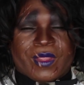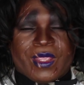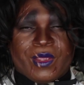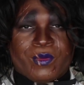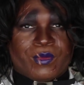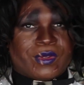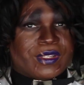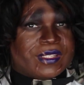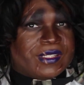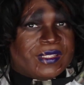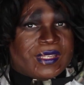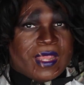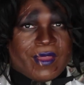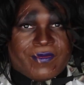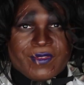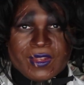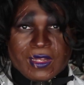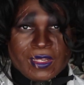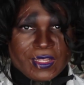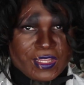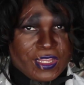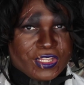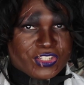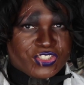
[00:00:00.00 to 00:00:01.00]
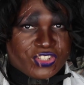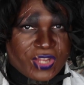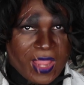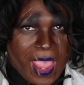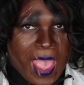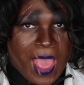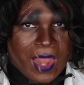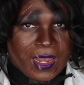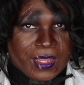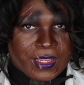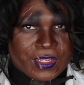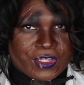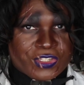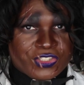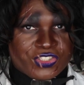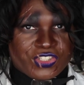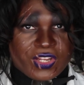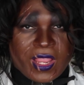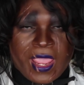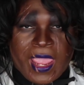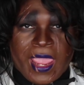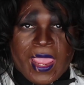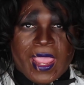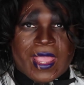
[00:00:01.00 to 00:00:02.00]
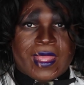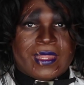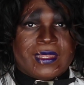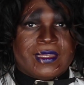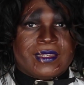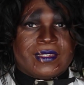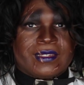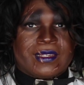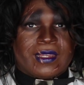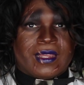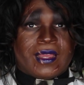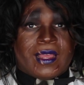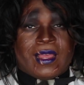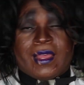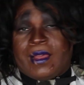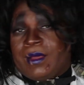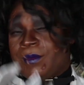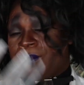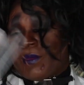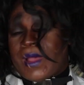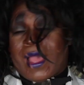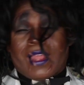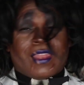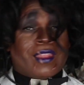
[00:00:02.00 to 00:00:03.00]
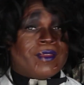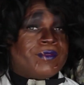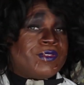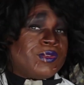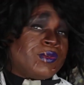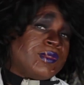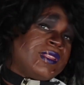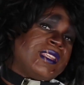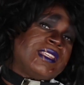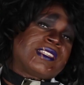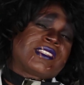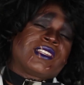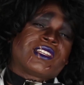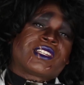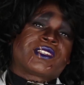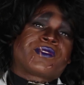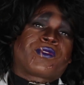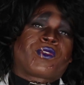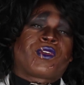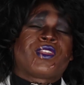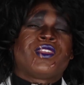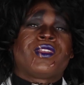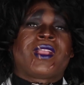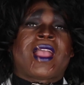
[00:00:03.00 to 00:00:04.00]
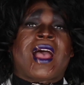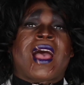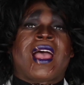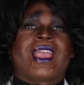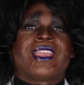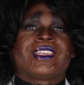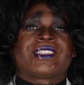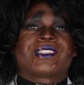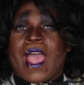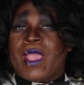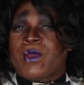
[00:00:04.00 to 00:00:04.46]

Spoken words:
It was definitely a challenge, and I love doing these looks for you guys.